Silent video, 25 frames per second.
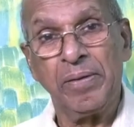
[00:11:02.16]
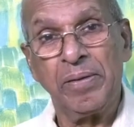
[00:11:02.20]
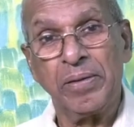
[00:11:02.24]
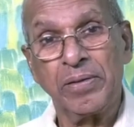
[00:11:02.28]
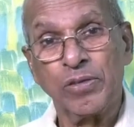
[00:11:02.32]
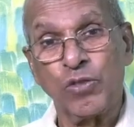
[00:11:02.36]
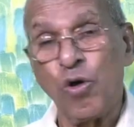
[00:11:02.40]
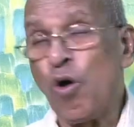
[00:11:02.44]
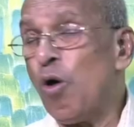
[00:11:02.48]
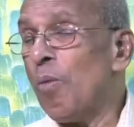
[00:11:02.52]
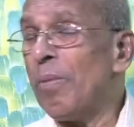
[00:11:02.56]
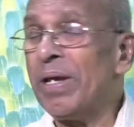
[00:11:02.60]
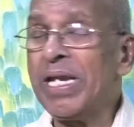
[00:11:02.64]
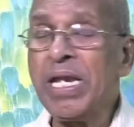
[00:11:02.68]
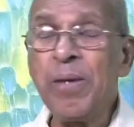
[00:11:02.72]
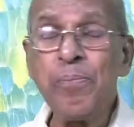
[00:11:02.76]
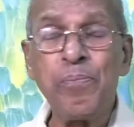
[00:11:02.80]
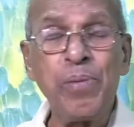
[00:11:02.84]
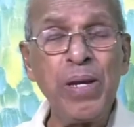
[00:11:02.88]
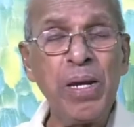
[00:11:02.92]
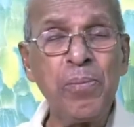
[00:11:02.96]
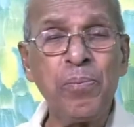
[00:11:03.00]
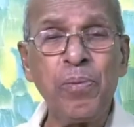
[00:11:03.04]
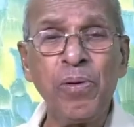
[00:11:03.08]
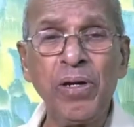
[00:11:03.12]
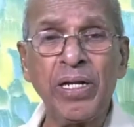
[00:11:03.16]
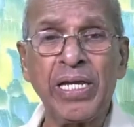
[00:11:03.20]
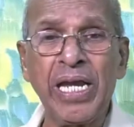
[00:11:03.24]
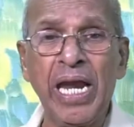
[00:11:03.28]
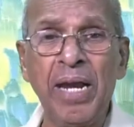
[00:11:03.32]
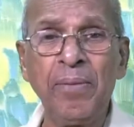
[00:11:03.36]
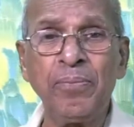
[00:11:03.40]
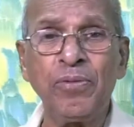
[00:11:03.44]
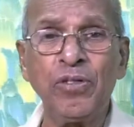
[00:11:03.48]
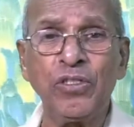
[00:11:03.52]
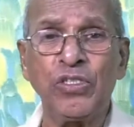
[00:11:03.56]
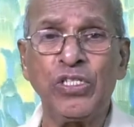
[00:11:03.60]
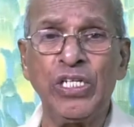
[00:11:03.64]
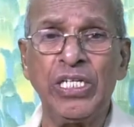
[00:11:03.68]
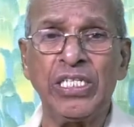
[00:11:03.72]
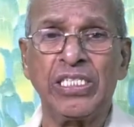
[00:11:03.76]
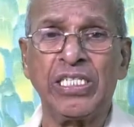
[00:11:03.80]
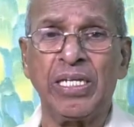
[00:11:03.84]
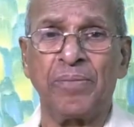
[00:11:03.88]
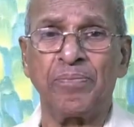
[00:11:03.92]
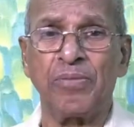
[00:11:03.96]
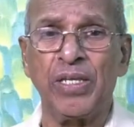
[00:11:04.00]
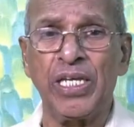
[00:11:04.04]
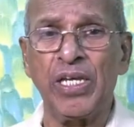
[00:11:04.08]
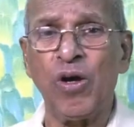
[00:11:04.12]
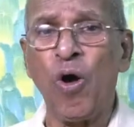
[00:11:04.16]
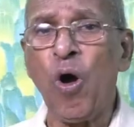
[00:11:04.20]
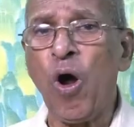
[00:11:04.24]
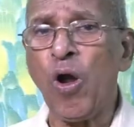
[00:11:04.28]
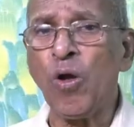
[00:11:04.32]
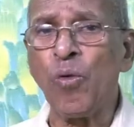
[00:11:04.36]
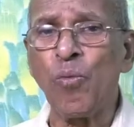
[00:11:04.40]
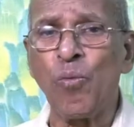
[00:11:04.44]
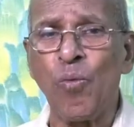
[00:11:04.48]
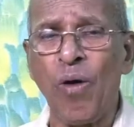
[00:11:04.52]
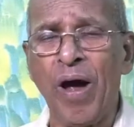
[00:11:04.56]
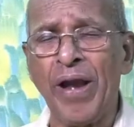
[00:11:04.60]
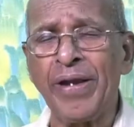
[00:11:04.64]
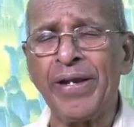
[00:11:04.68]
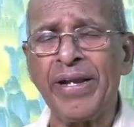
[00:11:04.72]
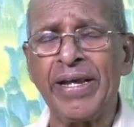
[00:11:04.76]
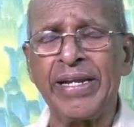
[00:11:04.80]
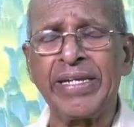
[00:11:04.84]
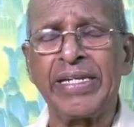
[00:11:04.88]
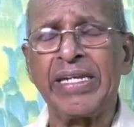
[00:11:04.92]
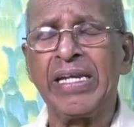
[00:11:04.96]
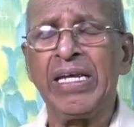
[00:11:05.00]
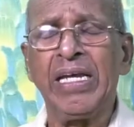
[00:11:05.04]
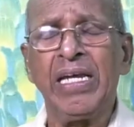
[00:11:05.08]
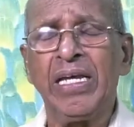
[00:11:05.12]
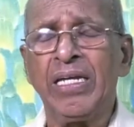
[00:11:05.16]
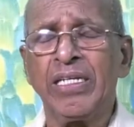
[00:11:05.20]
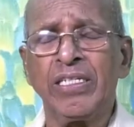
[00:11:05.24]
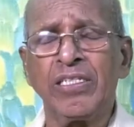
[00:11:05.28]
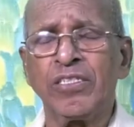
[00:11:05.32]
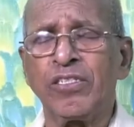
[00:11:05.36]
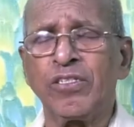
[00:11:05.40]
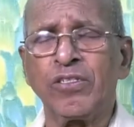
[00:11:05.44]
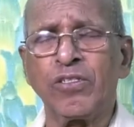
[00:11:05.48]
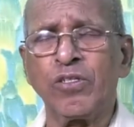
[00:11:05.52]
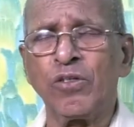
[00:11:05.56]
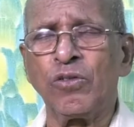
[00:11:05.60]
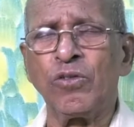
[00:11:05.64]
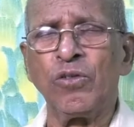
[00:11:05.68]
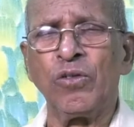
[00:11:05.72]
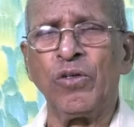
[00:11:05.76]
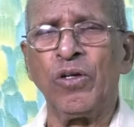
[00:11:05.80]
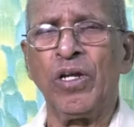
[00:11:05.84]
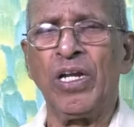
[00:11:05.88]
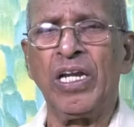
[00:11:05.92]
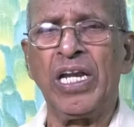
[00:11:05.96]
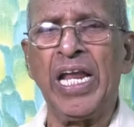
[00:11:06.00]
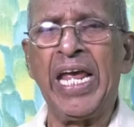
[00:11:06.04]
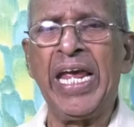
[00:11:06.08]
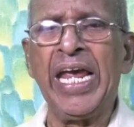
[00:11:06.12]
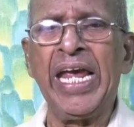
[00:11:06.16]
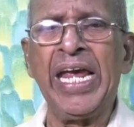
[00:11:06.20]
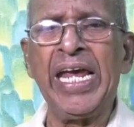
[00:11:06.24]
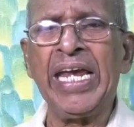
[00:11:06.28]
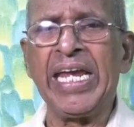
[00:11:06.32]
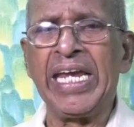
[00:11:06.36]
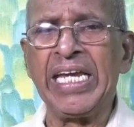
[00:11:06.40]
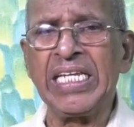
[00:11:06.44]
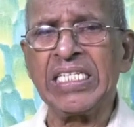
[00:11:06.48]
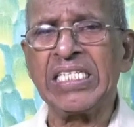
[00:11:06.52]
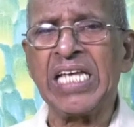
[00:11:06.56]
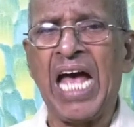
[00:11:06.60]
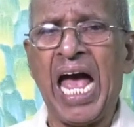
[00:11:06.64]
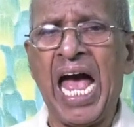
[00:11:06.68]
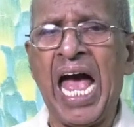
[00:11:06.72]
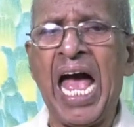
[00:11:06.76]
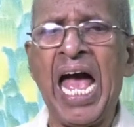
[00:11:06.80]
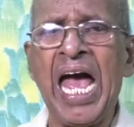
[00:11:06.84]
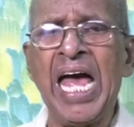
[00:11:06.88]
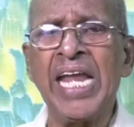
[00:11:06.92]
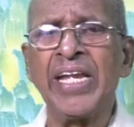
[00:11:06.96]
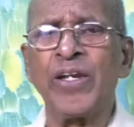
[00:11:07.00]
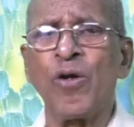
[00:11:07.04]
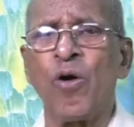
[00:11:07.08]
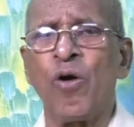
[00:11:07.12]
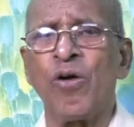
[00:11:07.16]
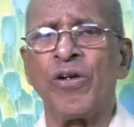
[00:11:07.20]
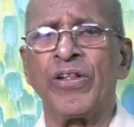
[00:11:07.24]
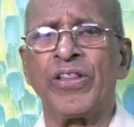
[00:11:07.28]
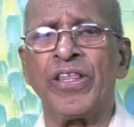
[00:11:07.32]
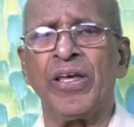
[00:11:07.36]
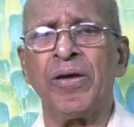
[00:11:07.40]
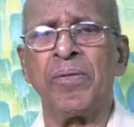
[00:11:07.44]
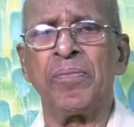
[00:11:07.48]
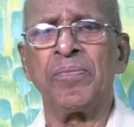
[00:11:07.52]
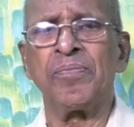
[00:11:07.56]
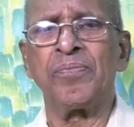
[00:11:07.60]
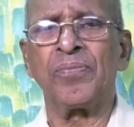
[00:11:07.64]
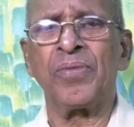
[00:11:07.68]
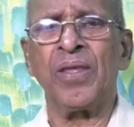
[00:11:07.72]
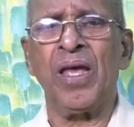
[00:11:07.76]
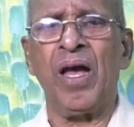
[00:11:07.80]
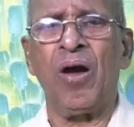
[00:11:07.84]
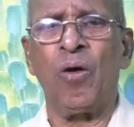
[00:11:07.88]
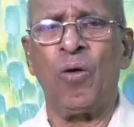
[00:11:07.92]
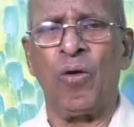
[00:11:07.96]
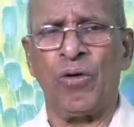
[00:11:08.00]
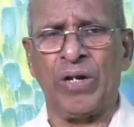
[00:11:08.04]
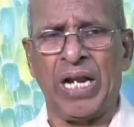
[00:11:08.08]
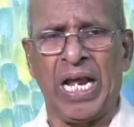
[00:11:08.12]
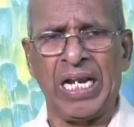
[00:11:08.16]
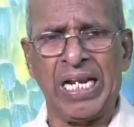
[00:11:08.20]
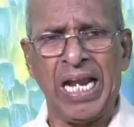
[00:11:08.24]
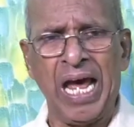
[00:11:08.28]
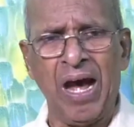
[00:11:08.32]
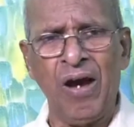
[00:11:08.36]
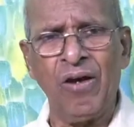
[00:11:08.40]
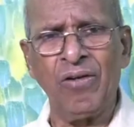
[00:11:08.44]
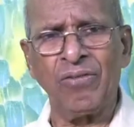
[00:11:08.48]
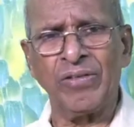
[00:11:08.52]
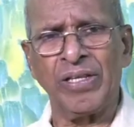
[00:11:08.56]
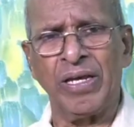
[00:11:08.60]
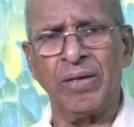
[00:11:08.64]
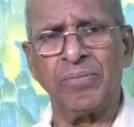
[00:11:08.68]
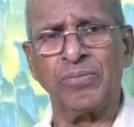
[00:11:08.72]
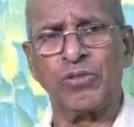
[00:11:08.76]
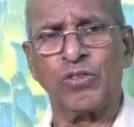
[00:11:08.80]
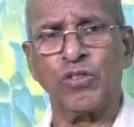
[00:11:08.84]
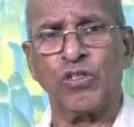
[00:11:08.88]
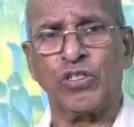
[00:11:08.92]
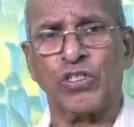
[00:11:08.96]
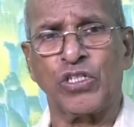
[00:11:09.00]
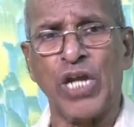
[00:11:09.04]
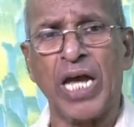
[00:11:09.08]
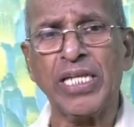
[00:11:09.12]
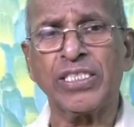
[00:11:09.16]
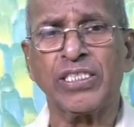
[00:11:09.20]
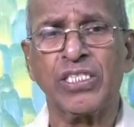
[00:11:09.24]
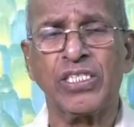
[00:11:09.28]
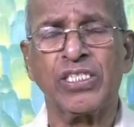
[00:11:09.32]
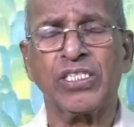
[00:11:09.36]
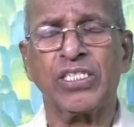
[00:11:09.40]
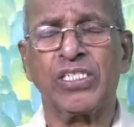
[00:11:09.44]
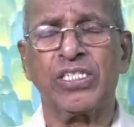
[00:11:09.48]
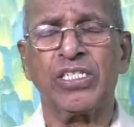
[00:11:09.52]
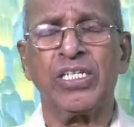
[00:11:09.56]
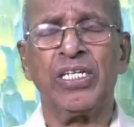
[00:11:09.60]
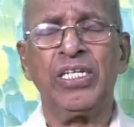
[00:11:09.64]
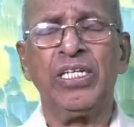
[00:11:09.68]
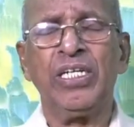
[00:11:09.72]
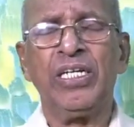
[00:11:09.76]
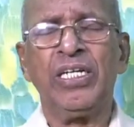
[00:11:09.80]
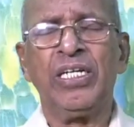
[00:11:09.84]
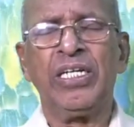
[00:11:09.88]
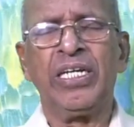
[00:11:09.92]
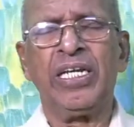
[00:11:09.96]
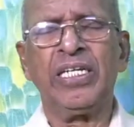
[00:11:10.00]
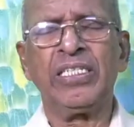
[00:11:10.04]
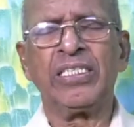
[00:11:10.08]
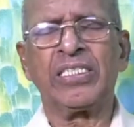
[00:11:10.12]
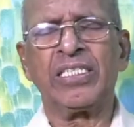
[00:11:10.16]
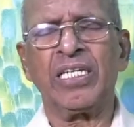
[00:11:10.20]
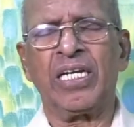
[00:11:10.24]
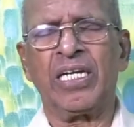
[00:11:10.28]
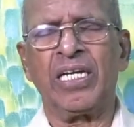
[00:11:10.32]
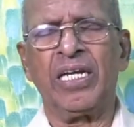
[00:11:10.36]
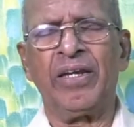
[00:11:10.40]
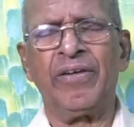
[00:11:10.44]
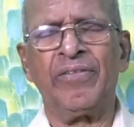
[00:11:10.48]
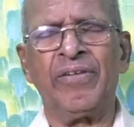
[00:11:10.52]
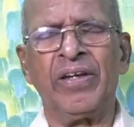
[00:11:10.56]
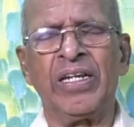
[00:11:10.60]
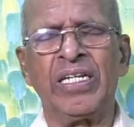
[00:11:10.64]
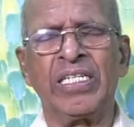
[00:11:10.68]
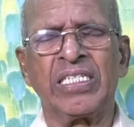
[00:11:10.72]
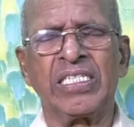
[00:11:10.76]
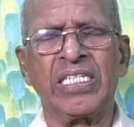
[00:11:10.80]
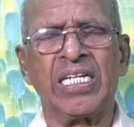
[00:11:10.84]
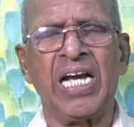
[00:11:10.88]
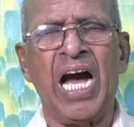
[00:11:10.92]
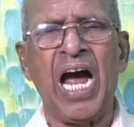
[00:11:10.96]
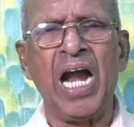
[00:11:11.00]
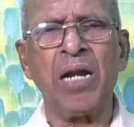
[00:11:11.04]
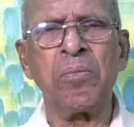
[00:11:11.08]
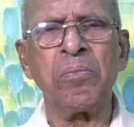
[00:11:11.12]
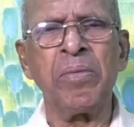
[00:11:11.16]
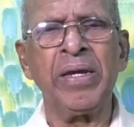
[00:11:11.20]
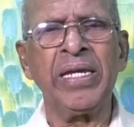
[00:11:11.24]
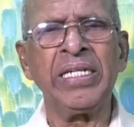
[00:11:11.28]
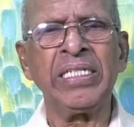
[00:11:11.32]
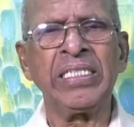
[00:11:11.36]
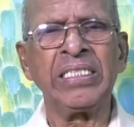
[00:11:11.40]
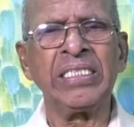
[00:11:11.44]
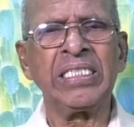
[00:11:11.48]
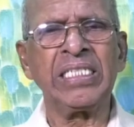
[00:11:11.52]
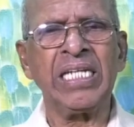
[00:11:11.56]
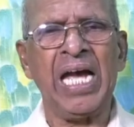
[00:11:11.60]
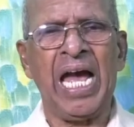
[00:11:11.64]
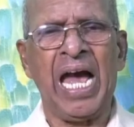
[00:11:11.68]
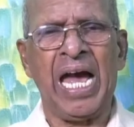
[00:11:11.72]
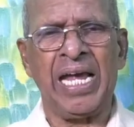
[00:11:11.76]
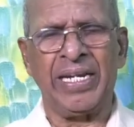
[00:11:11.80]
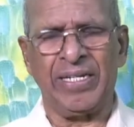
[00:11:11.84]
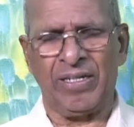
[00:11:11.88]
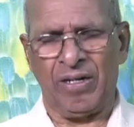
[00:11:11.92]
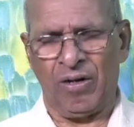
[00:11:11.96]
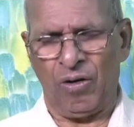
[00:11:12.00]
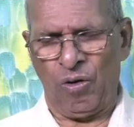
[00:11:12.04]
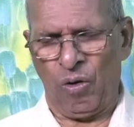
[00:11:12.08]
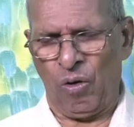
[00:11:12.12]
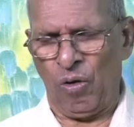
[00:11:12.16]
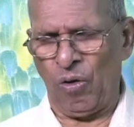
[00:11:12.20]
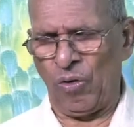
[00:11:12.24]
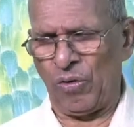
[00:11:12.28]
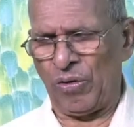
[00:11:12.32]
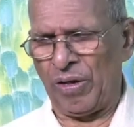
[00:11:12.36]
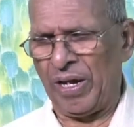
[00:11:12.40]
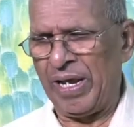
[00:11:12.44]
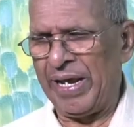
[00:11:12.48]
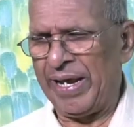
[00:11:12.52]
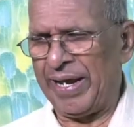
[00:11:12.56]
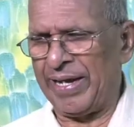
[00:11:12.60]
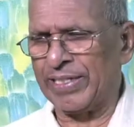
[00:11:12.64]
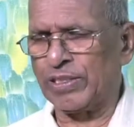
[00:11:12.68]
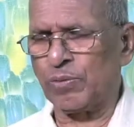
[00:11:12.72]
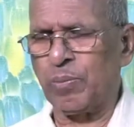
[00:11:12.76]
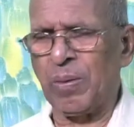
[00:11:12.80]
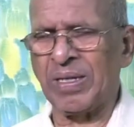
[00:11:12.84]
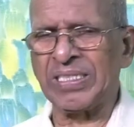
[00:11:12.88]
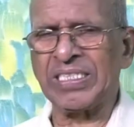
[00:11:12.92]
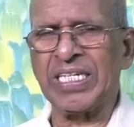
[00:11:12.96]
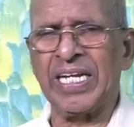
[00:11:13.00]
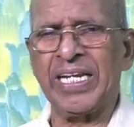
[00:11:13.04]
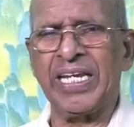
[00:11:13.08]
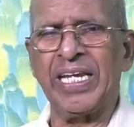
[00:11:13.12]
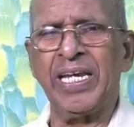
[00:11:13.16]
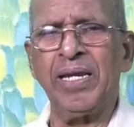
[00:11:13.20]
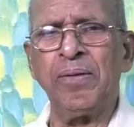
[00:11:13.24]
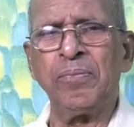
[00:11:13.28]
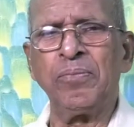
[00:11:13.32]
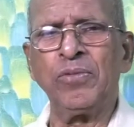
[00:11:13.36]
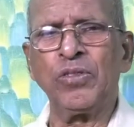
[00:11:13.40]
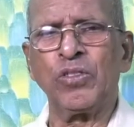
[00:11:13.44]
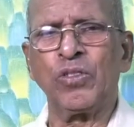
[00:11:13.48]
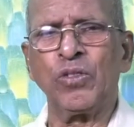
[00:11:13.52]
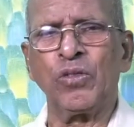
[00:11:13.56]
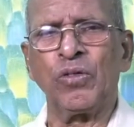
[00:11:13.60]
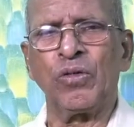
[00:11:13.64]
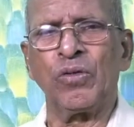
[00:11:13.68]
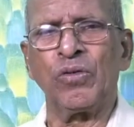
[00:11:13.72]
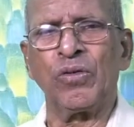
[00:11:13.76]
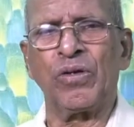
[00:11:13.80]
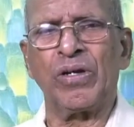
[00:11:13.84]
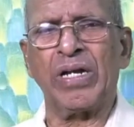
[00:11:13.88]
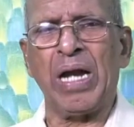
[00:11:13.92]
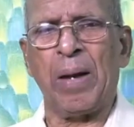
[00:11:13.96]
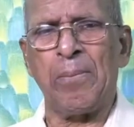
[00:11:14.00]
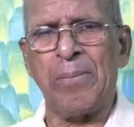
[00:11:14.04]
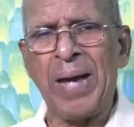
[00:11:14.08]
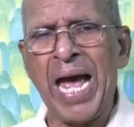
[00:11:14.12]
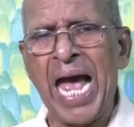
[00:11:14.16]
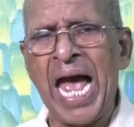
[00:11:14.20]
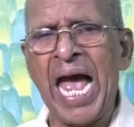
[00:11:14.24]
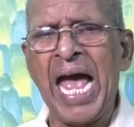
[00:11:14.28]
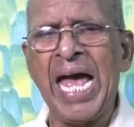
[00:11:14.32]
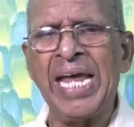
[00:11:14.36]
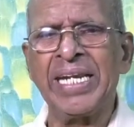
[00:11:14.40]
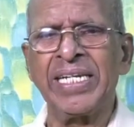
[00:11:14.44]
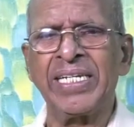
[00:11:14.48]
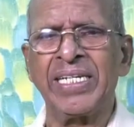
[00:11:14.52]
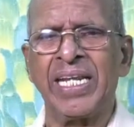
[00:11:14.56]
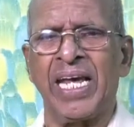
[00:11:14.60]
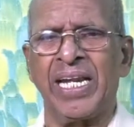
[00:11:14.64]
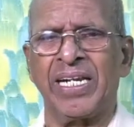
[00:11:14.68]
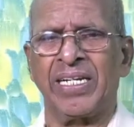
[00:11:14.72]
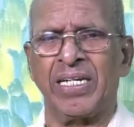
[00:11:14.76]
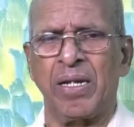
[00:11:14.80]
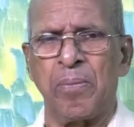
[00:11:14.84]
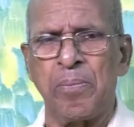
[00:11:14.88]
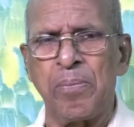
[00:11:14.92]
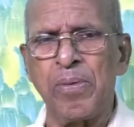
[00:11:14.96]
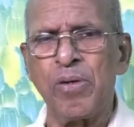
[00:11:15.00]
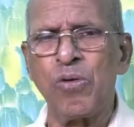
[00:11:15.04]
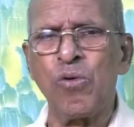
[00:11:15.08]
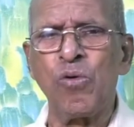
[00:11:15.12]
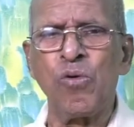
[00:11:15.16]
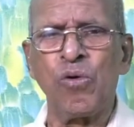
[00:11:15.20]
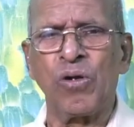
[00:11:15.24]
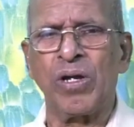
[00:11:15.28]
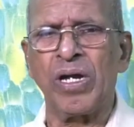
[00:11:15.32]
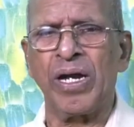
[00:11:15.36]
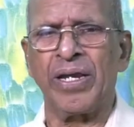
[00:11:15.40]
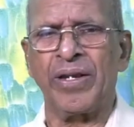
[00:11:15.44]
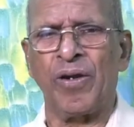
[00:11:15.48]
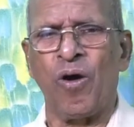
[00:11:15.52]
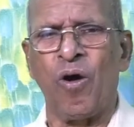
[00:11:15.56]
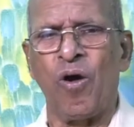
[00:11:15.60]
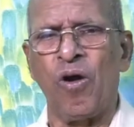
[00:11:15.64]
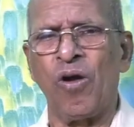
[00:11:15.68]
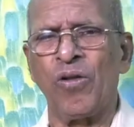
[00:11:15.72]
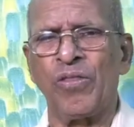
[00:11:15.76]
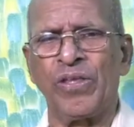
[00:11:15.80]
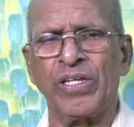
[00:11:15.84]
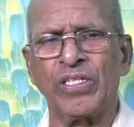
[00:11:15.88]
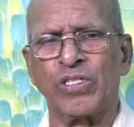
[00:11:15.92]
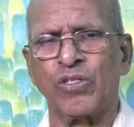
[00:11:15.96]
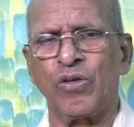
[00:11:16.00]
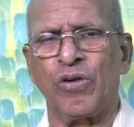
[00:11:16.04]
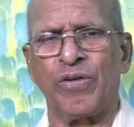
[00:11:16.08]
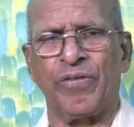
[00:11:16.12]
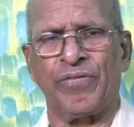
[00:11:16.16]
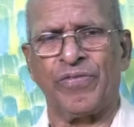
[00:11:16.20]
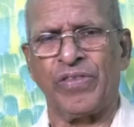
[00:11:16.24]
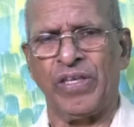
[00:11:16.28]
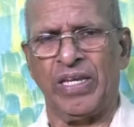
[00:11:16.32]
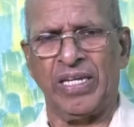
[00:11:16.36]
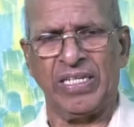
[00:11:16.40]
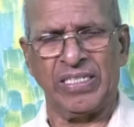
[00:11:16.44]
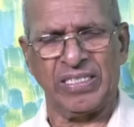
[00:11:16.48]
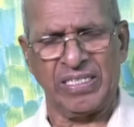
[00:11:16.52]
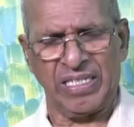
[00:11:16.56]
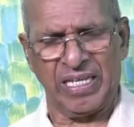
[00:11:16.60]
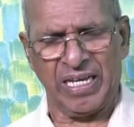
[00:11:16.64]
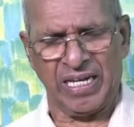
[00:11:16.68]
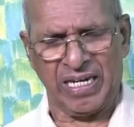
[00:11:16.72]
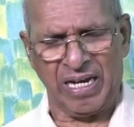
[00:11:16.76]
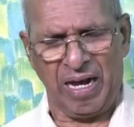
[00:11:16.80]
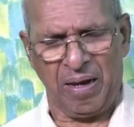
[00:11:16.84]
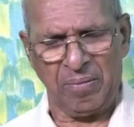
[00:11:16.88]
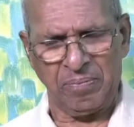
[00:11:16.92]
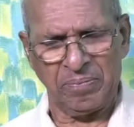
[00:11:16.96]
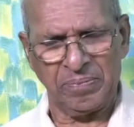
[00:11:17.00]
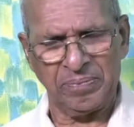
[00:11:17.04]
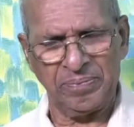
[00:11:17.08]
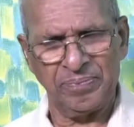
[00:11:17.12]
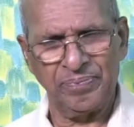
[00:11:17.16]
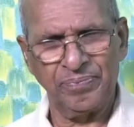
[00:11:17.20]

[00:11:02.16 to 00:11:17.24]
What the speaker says: So many people came to Jesus. They all wanted to lay his hand on them or allow them to touch his garment and or expected him to command and rebuke and all these sort of things. They come.